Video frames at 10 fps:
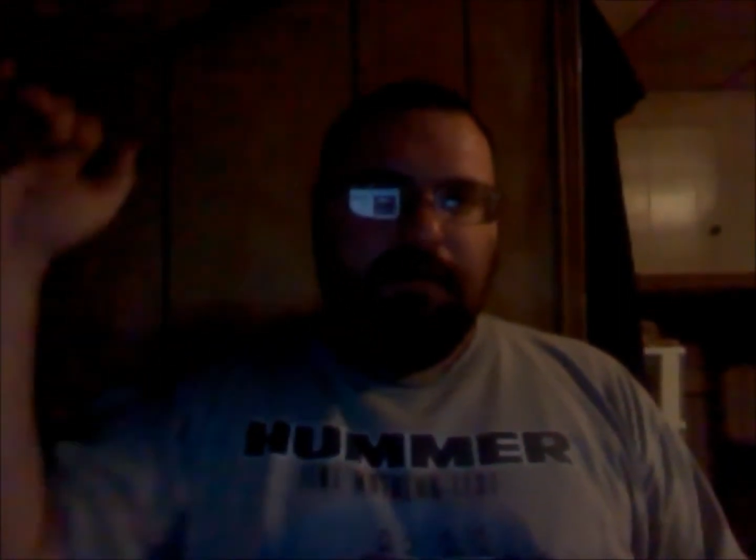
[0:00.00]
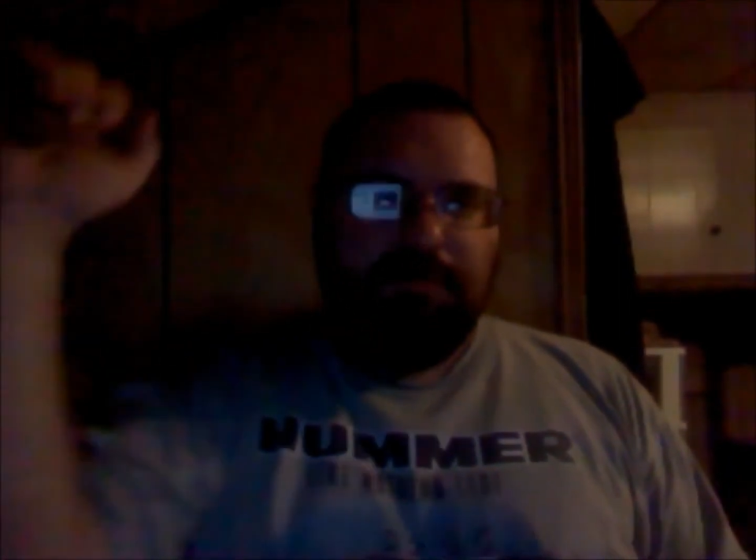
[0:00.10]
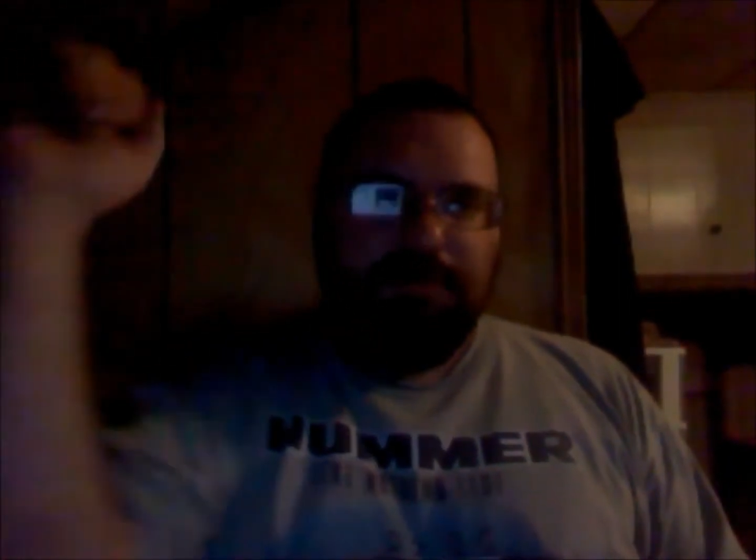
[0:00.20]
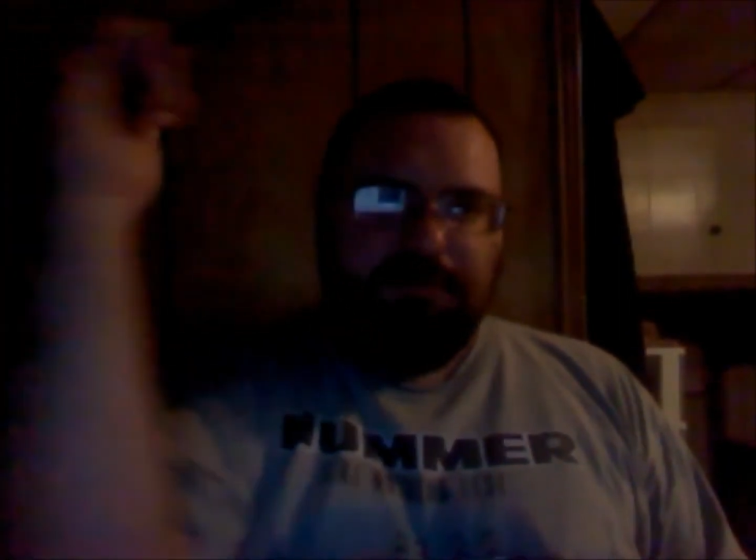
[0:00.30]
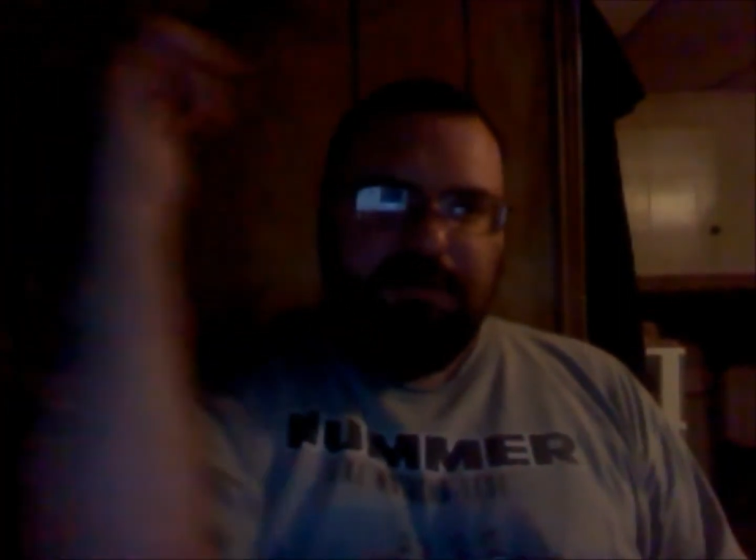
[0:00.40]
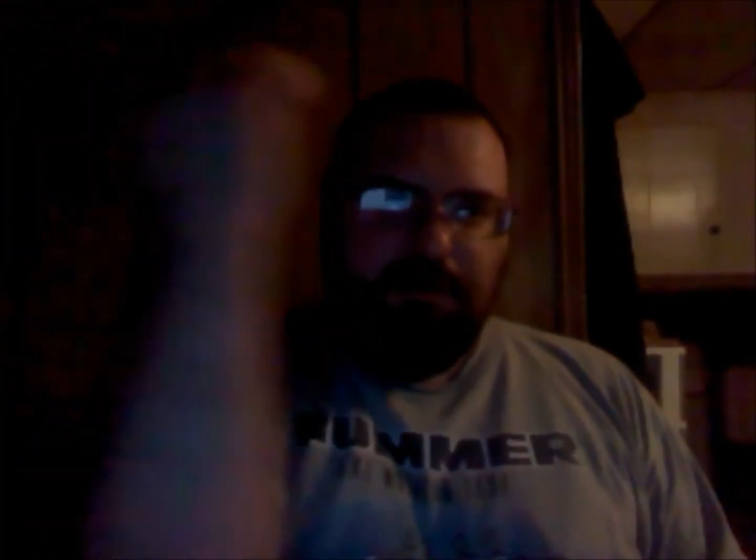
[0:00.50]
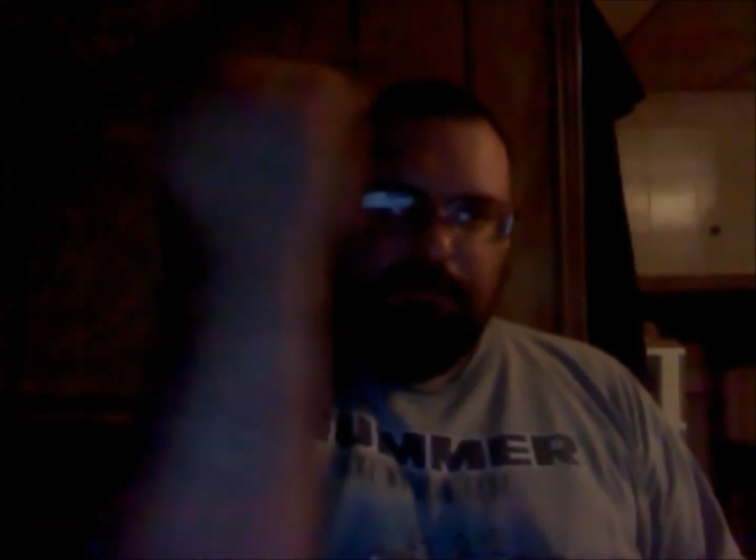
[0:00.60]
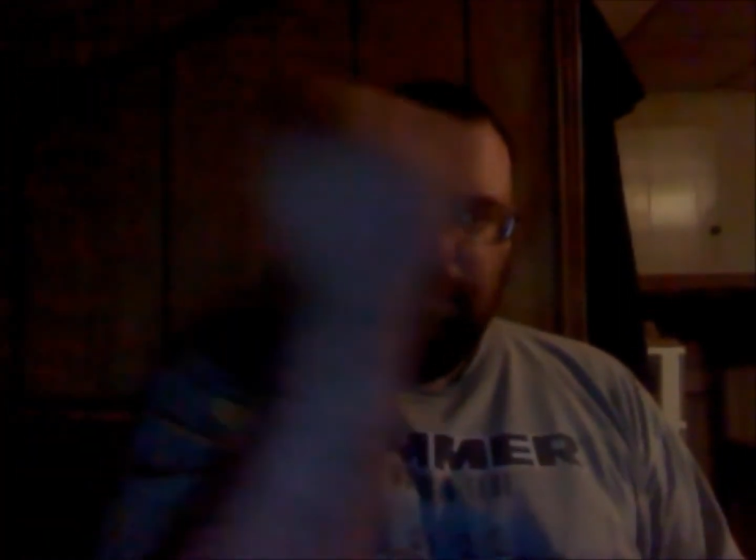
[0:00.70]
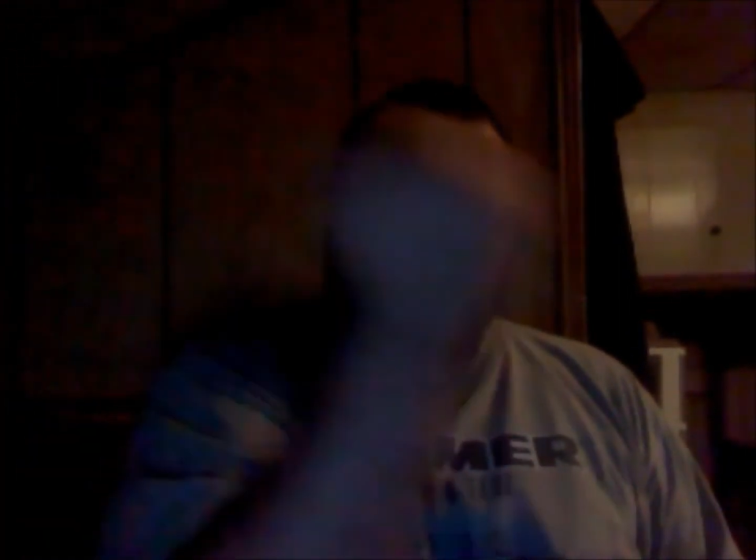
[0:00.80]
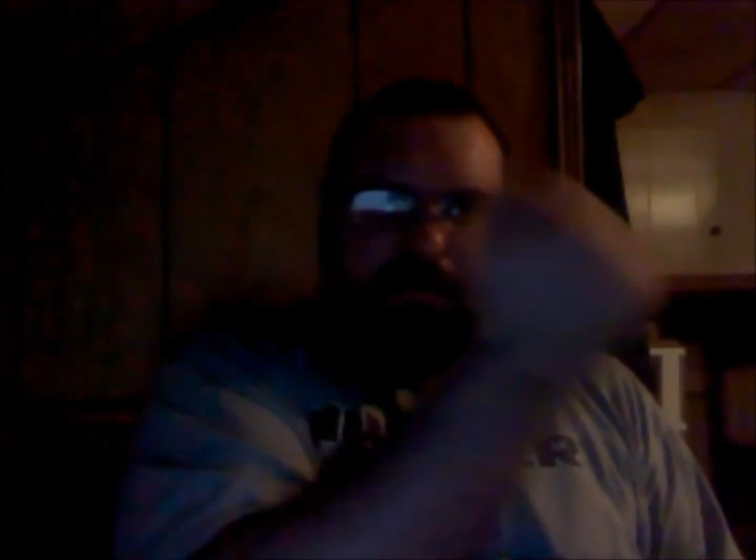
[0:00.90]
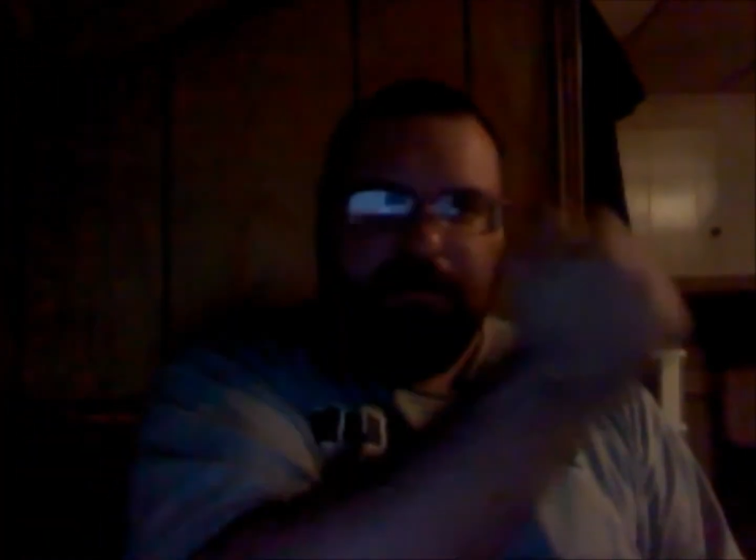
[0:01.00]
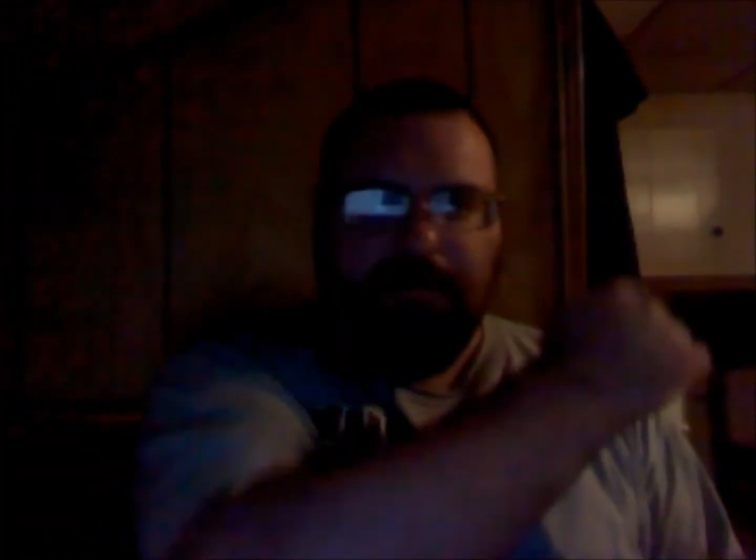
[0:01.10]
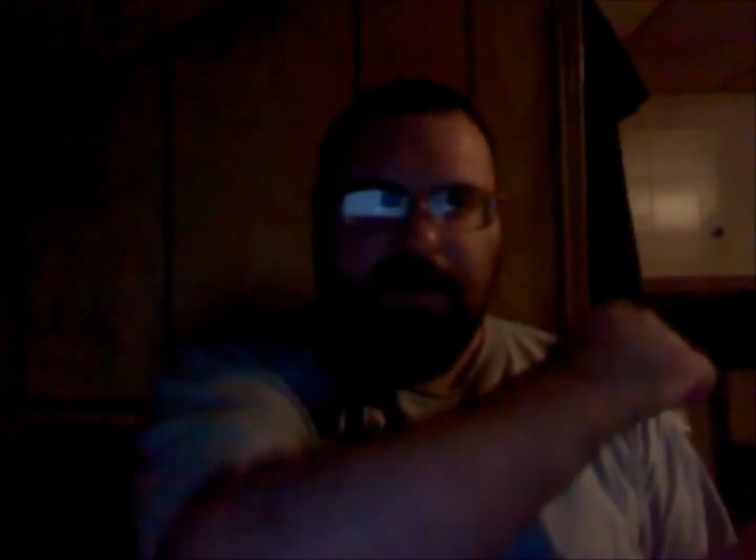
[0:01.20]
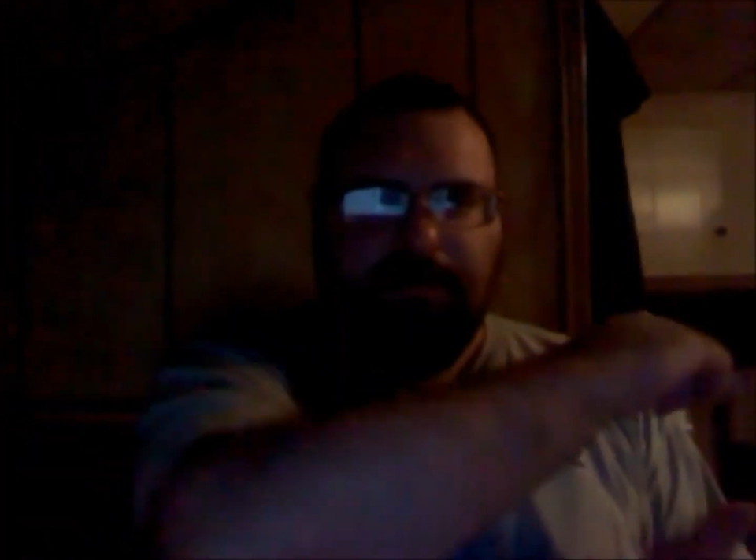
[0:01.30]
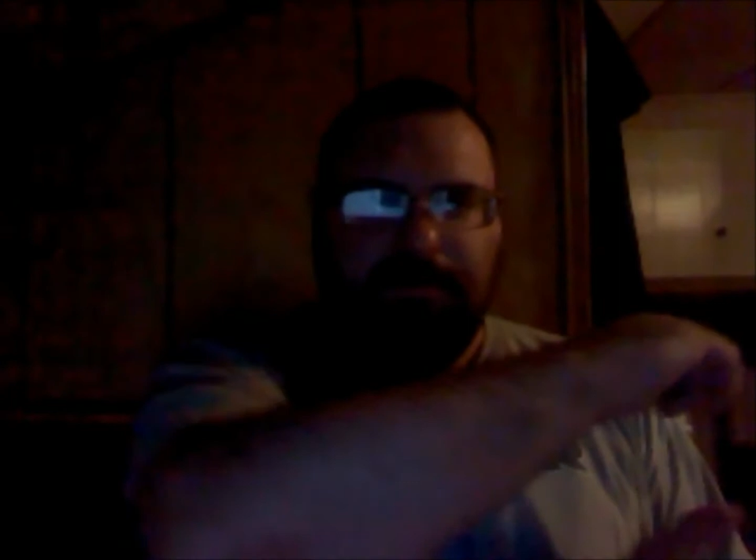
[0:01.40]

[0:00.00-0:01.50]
to deal with that